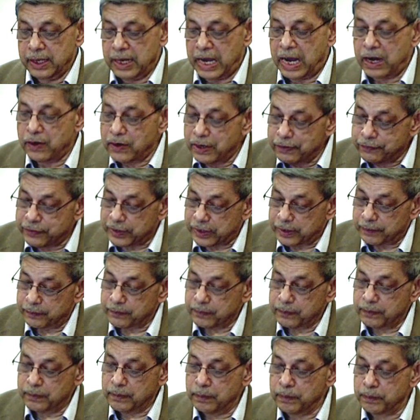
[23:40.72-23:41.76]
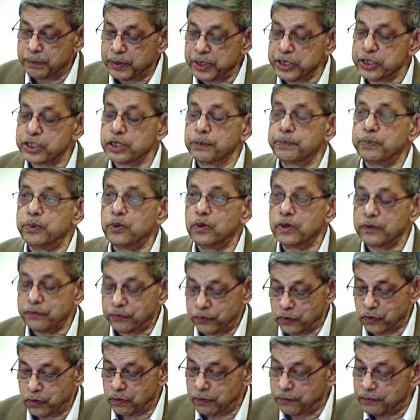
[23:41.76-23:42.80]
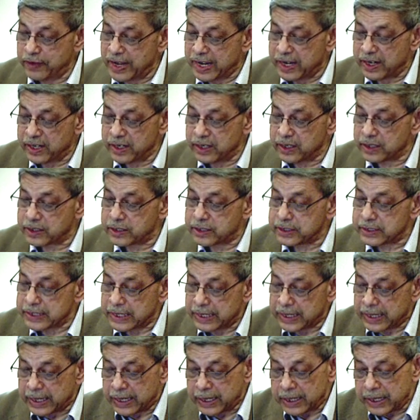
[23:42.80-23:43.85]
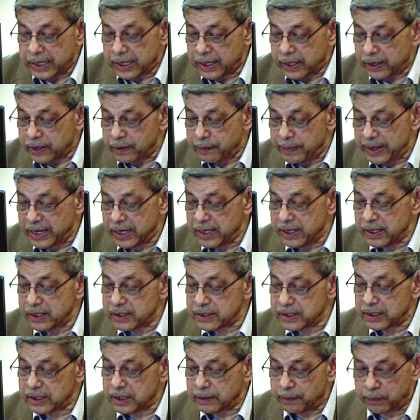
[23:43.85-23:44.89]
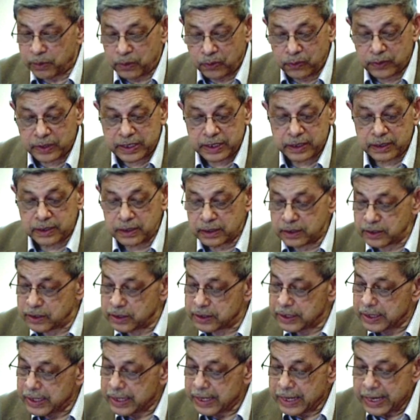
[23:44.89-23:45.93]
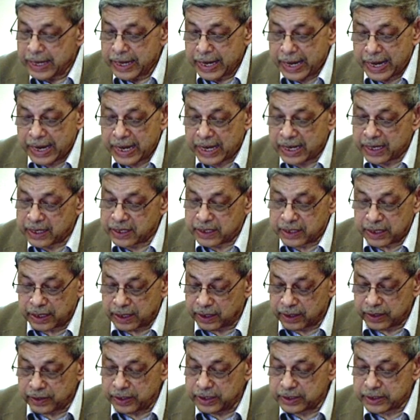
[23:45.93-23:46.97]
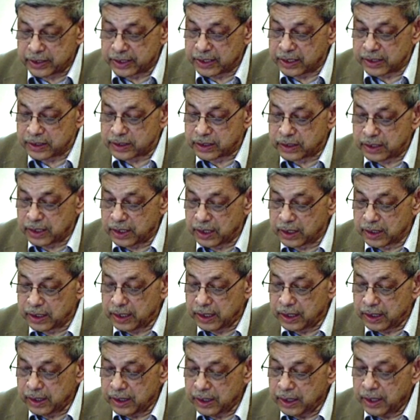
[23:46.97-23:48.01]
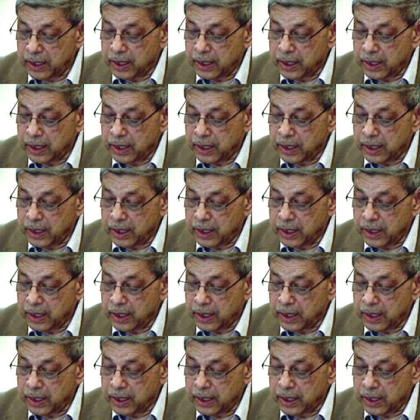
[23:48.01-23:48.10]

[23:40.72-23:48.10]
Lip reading: However, British support for various rebellions in the Balkans and Greece against Turkey,